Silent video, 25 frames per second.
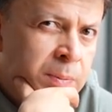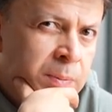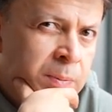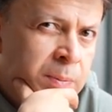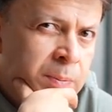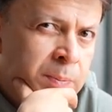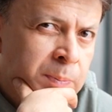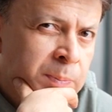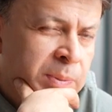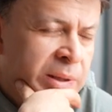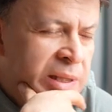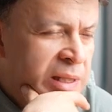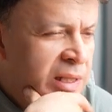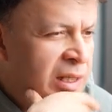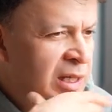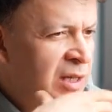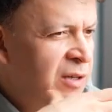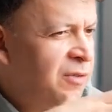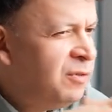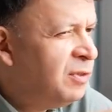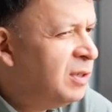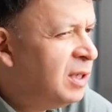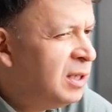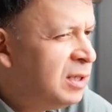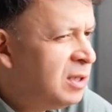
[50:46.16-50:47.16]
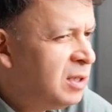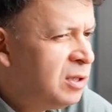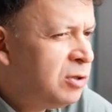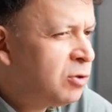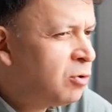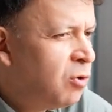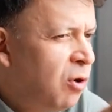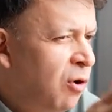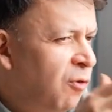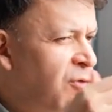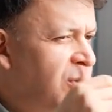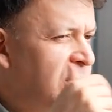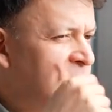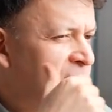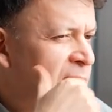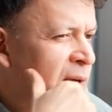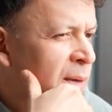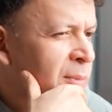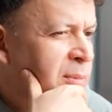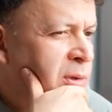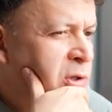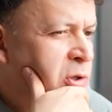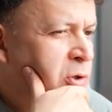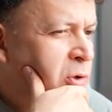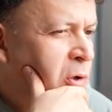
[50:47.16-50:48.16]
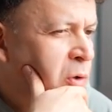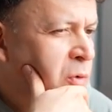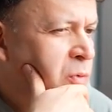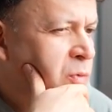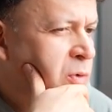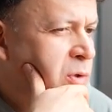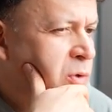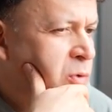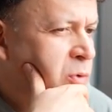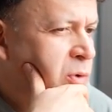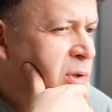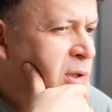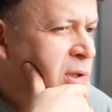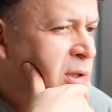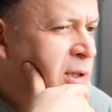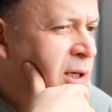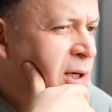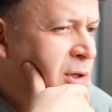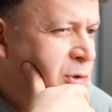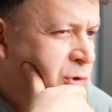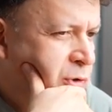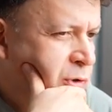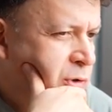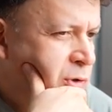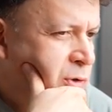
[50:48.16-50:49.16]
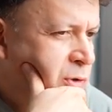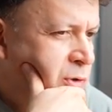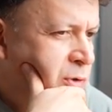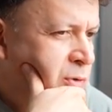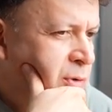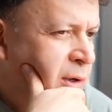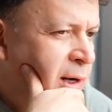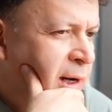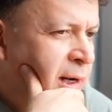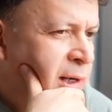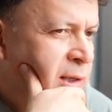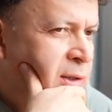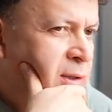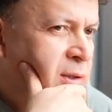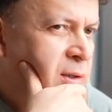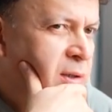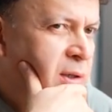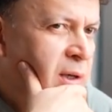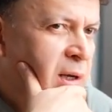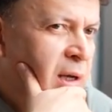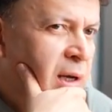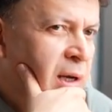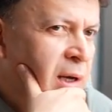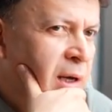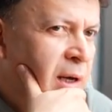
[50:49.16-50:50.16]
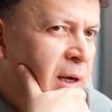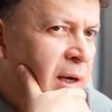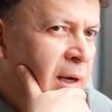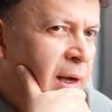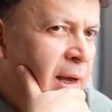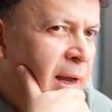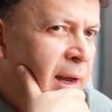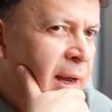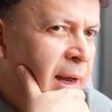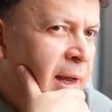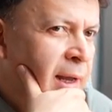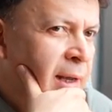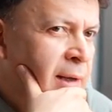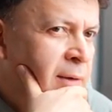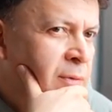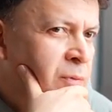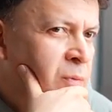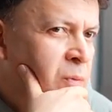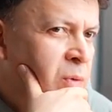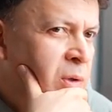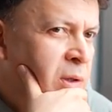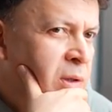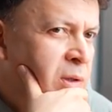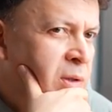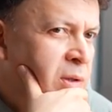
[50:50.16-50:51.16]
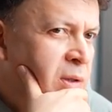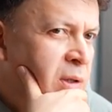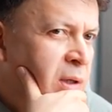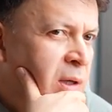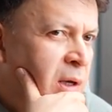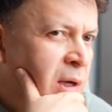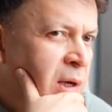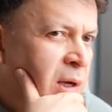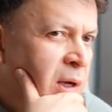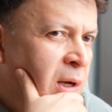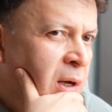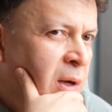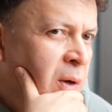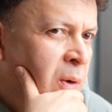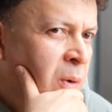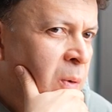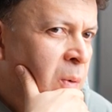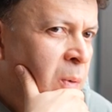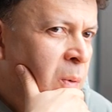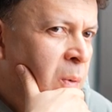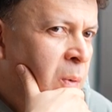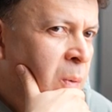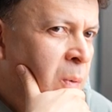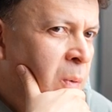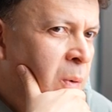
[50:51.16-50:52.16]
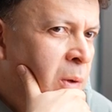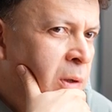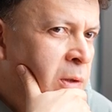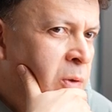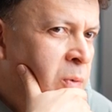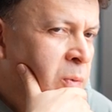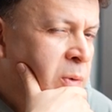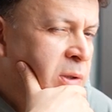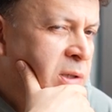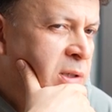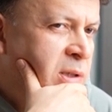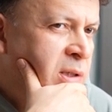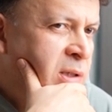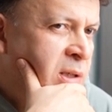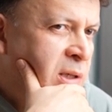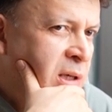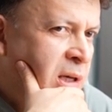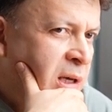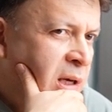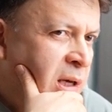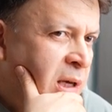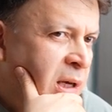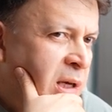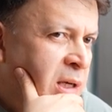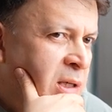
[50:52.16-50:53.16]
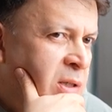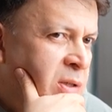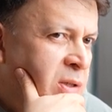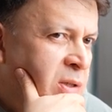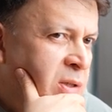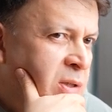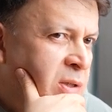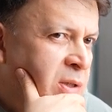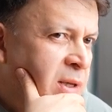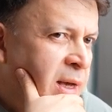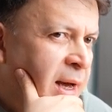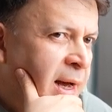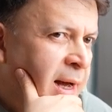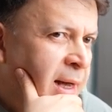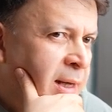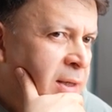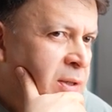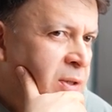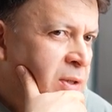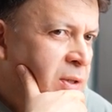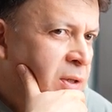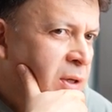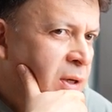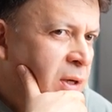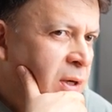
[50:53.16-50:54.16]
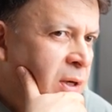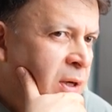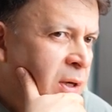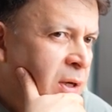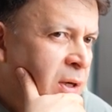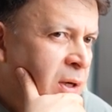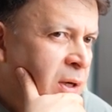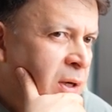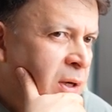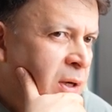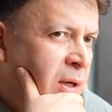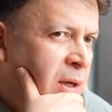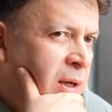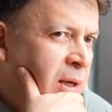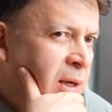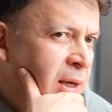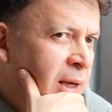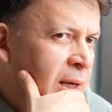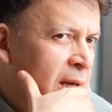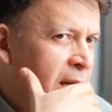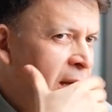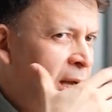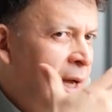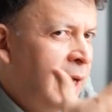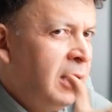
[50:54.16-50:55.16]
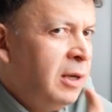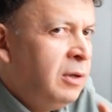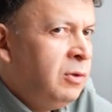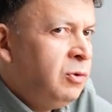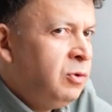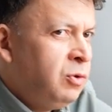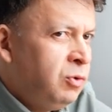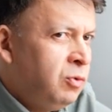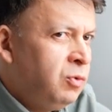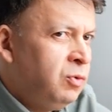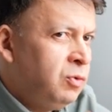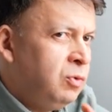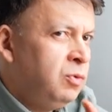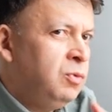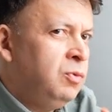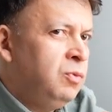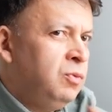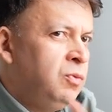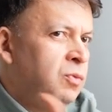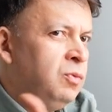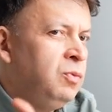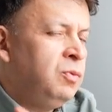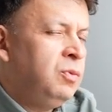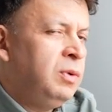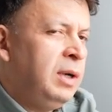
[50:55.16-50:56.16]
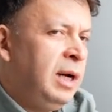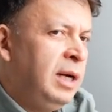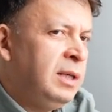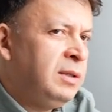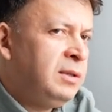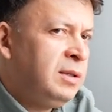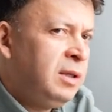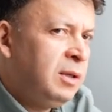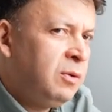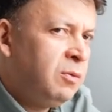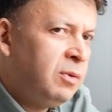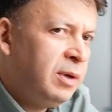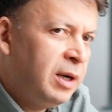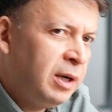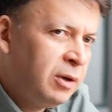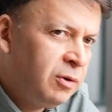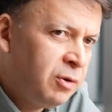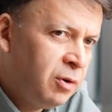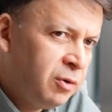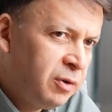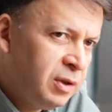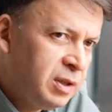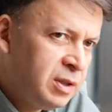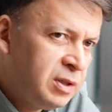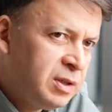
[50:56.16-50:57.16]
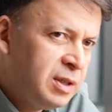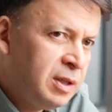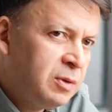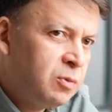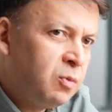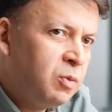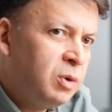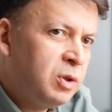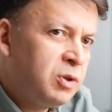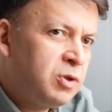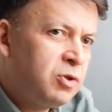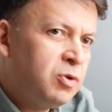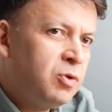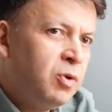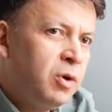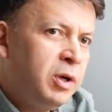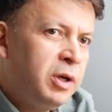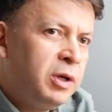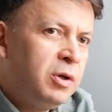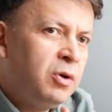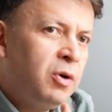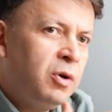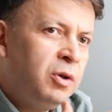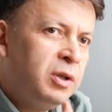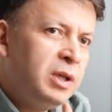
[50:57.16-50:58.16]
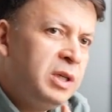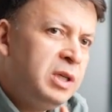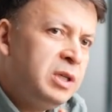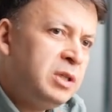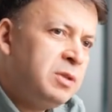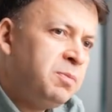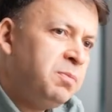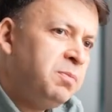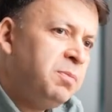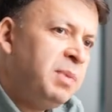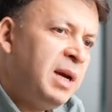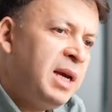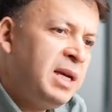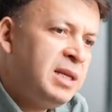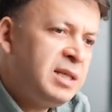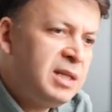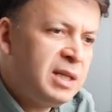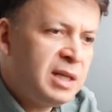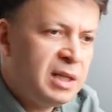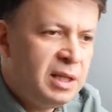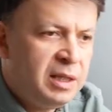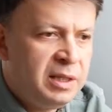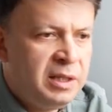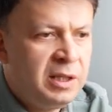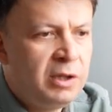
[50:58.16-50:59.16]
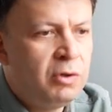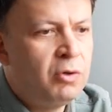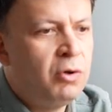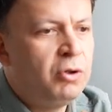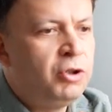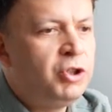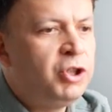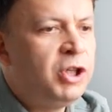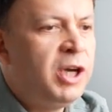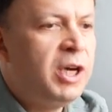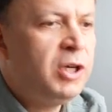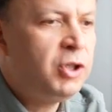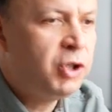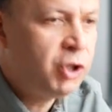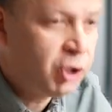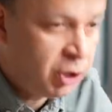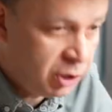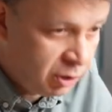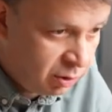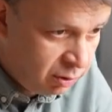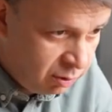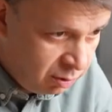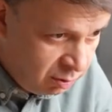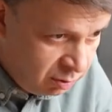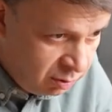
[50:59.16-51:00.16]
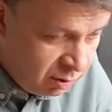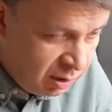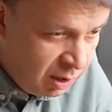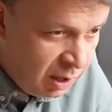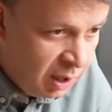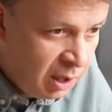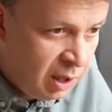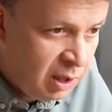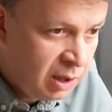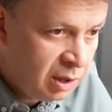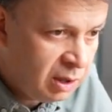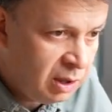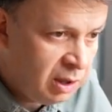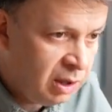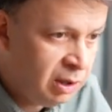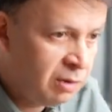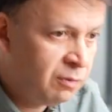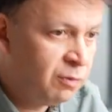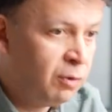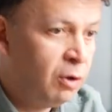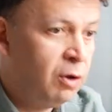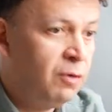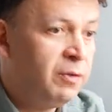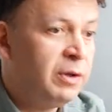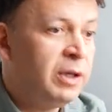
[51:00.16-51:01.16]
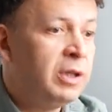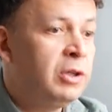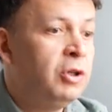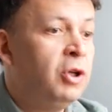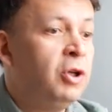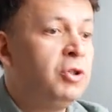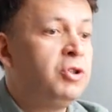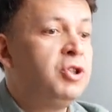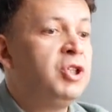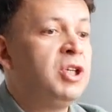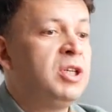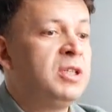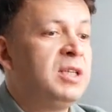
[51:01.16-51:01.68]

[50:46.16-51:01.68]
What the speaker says: believe that this conflict can be solved with good intentions, right? And what we see is that, I think we agree on this, that what's going on is basically negotiation involving not just